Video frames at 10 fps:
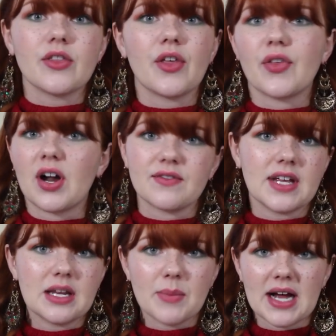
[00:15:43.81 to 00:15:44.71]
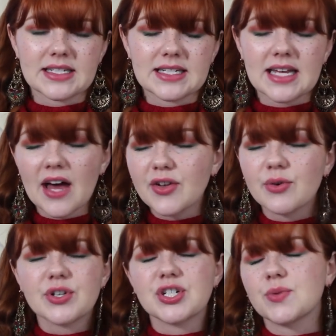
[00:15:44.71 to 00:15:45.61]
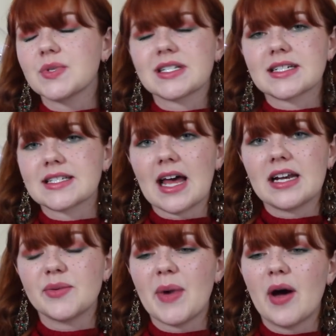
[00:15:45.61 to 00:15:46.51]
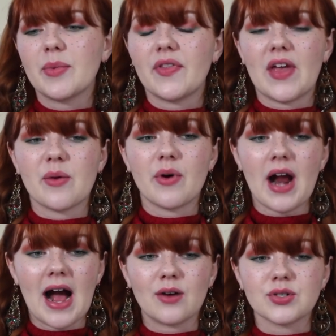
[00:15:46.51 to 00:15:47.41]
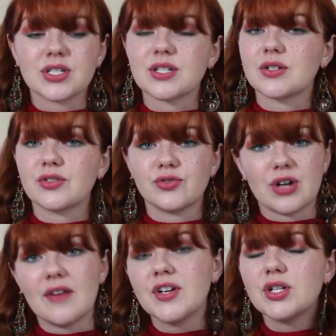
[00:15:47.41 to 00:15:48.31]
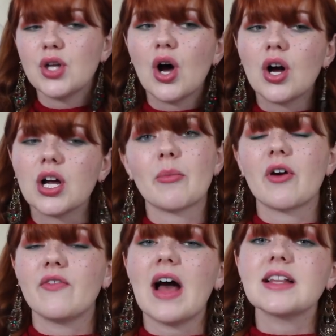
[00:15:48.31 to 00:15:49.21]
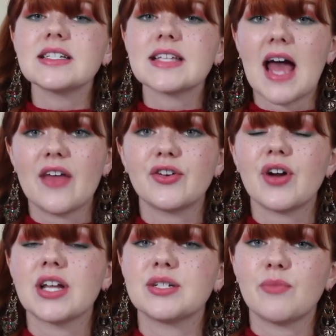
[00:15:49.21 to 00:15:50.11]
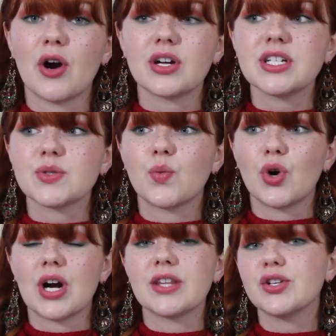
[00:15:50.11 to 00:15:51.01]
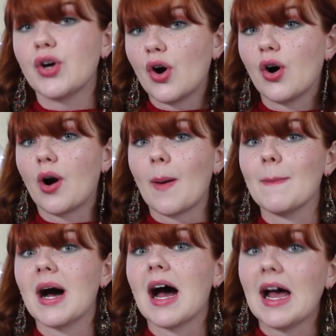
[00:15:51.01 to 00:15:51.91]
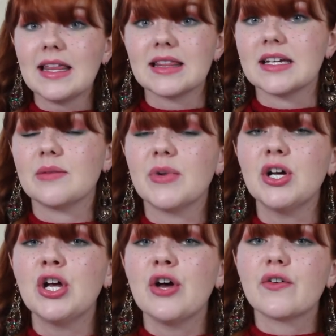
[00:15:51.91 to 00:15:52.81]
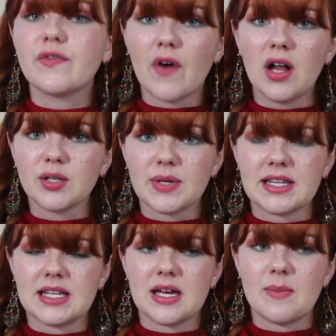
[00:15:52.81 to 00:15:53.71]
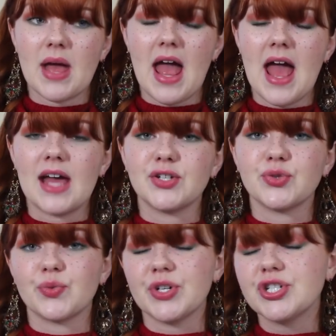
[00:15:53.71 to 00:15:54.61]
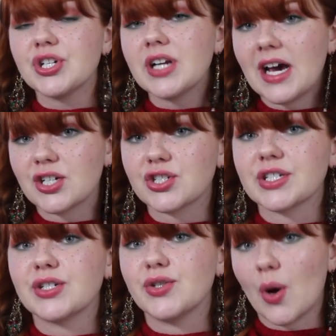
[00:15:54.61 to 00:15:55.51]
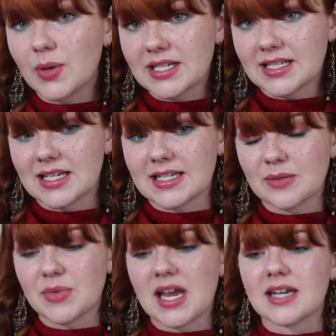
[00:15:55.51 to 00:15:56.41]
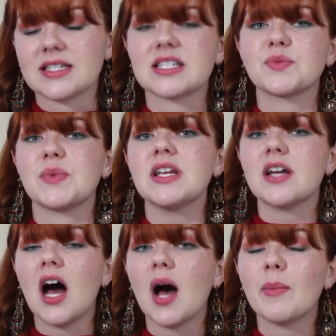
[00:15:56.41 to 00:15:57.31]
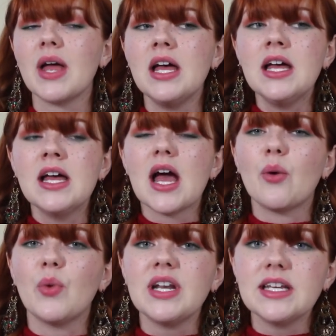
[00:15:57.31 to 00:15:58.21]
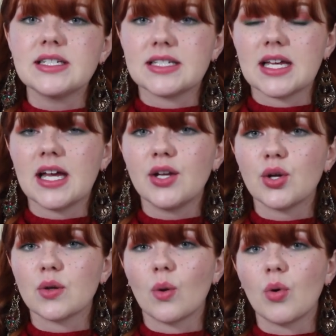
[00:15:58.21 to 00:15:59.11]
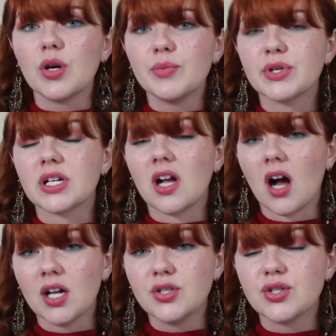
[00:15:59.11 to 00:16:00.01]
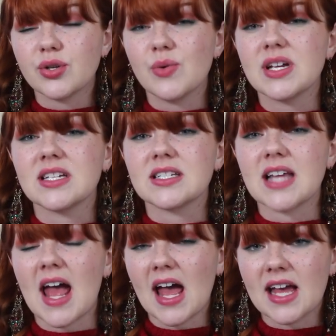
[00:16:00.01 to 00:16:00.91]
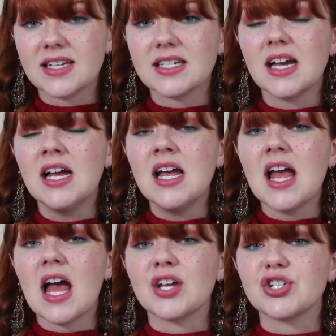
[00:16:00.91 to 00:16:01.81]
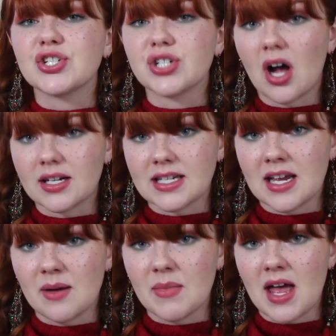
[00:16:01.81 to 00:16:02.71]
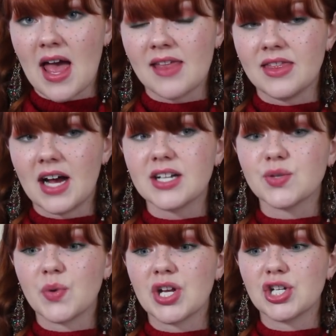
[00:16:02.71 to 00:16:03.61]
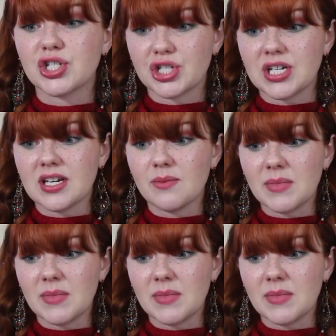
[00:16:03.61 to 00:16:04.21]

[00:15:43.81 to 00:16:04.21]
the thought of getting back together Richard was excited about, but they were out driving along, but Marvalous, Heather, and DeMarcus were in the car behind them, following them, and Richard actually noticed this and began to speed up, and when he did, Laura put a gun to his head and shot him, and that is when she